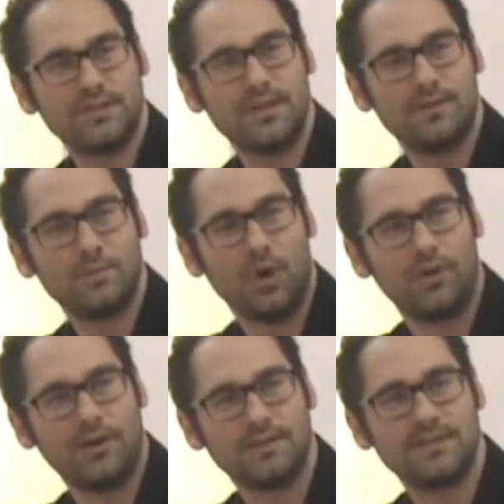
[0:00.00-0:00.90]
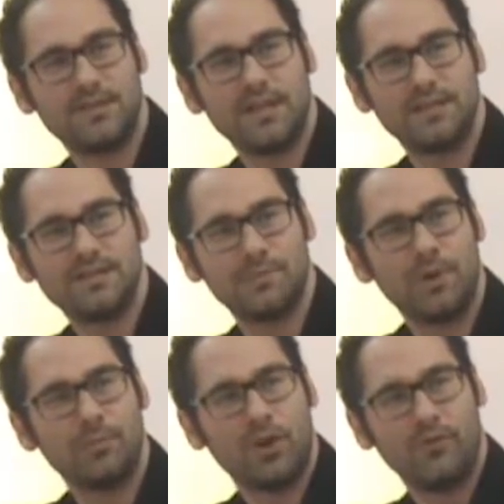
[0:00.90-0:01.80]
communism or
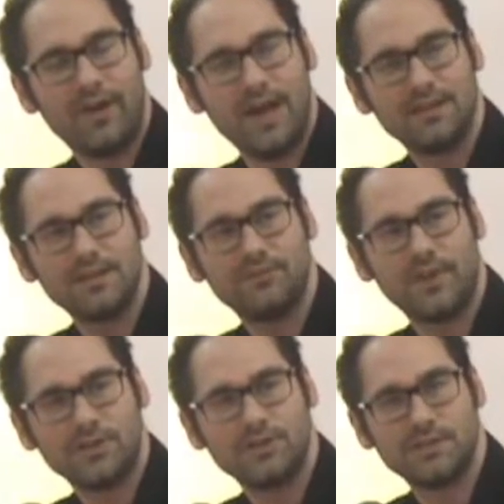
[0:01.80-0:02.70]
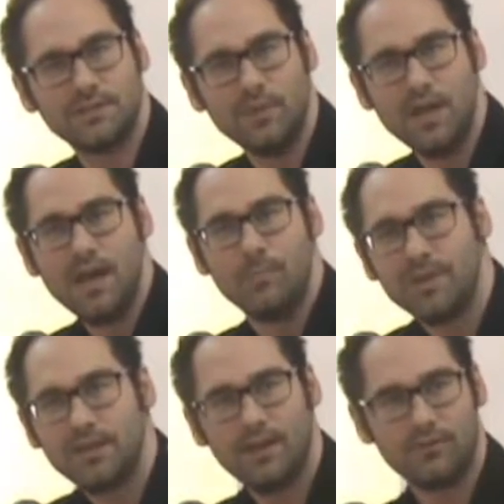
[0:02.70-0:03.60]
strict discipline of
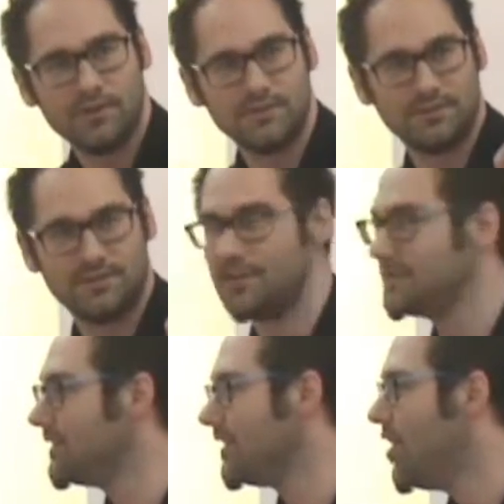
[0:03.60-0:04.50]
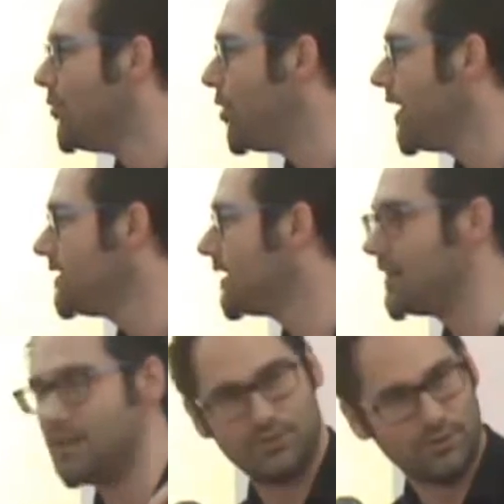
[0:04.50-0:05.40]
anti-fascism, but have also
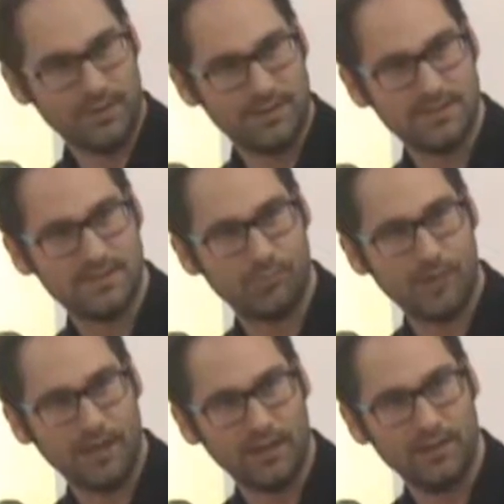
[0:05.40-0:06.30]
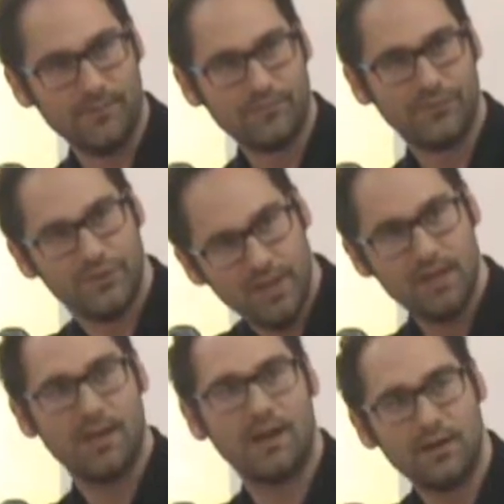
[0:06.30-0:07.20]
certain poetic cultural discipline.
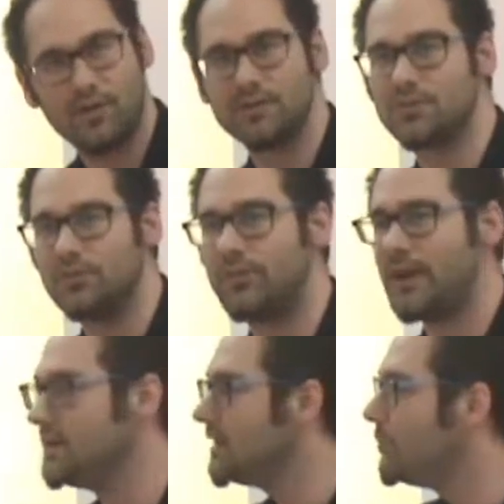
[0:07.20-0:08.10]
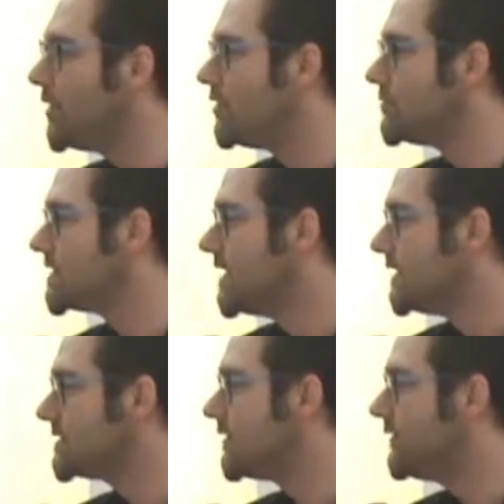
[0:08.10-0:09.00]
They are also writing
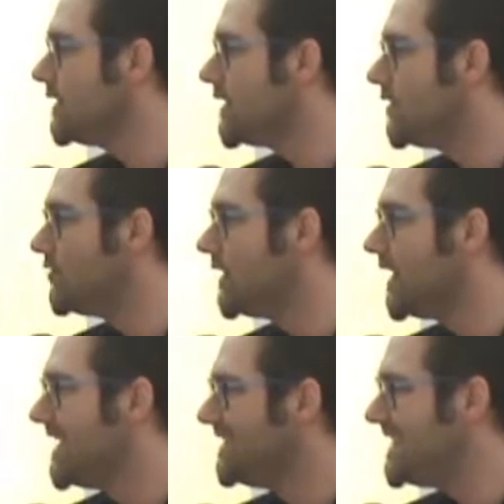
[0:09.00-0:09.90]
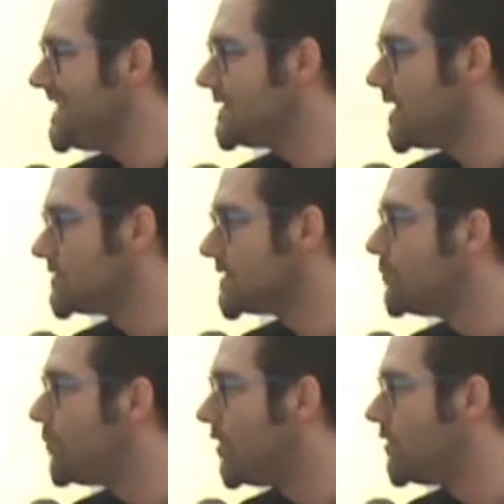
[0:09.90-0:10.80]
poems. In Slovenia, only
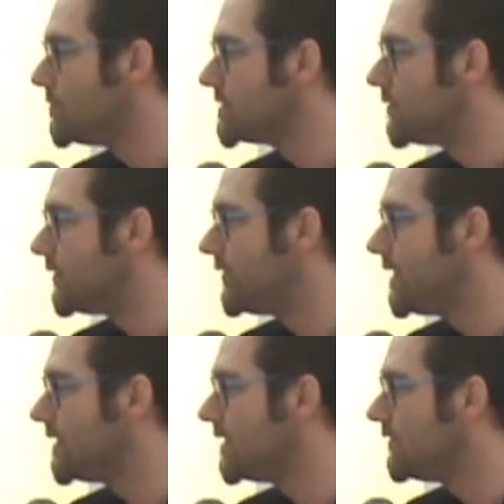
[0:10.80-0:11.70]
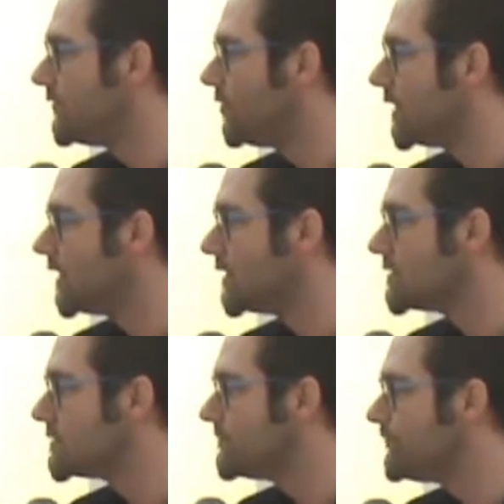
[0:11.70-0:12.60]
10,000 poems were written in
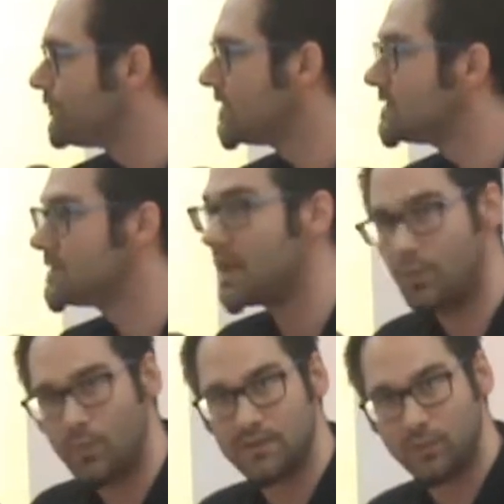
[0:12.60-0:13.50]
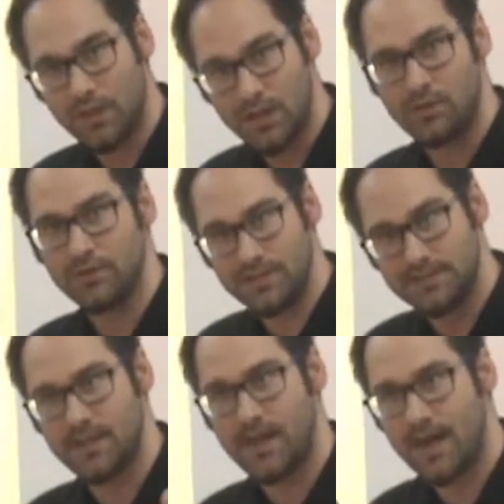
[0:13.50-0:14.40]
4 years. This is like what we
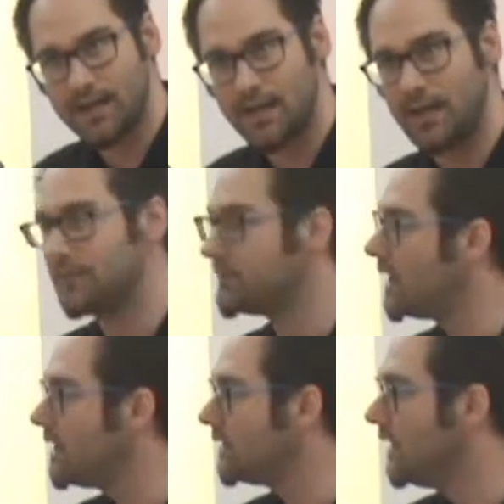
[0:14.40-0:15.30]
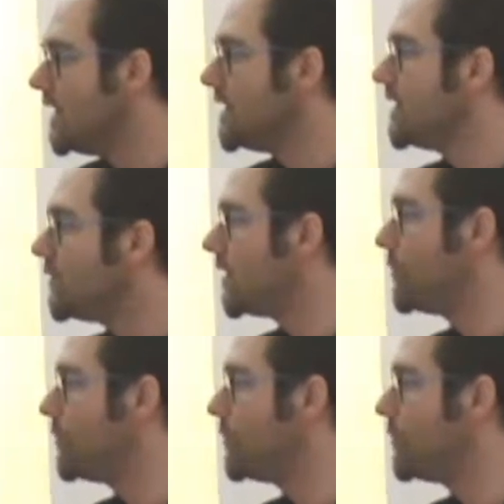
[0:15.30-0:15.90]
know, that's the archive, right?